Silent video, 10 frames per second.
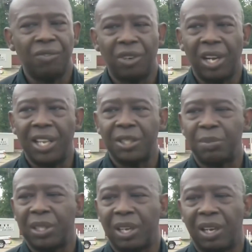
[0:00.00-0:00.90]
for us
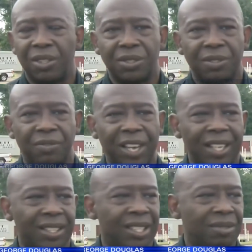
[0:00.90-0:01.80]
because the
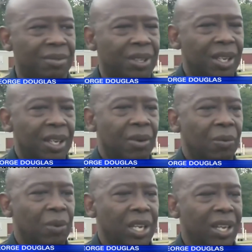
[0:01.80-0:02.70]
fact that
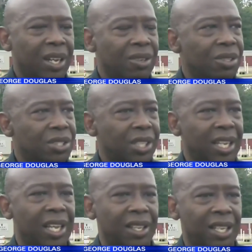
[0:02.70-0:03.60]
we
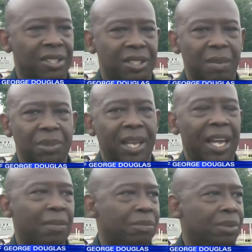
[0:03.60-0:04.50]
understand that
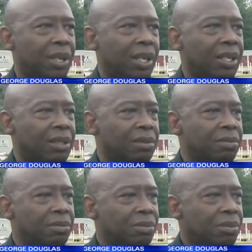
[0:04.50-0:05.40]
sometimes
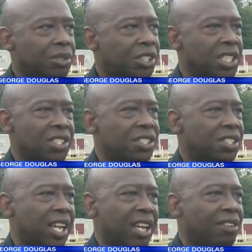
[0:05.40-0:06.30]
uh,
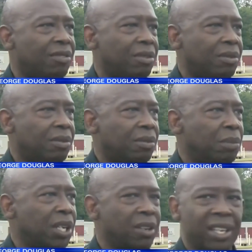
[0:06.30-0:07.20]
citizens have
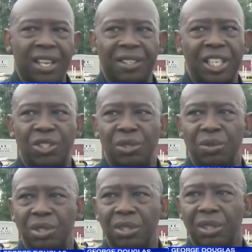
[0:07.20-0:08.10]
mental health
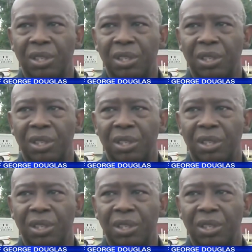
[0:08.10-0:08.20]
issues.